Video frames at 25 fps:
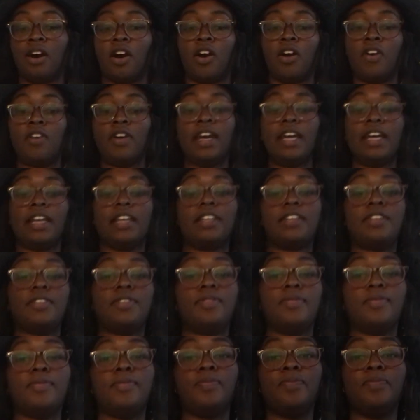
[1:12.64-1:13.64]
All right,
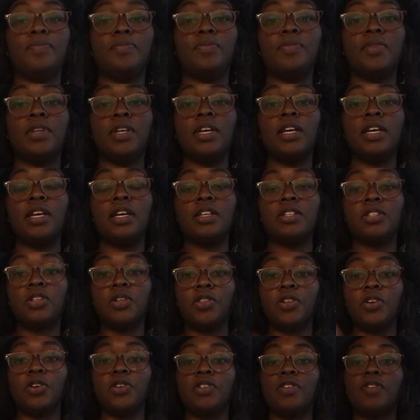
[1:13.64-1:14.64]

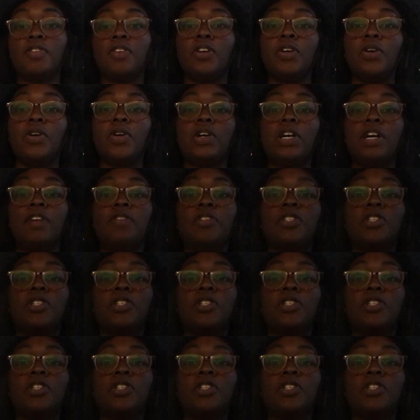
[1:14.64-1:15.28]
so those of you who have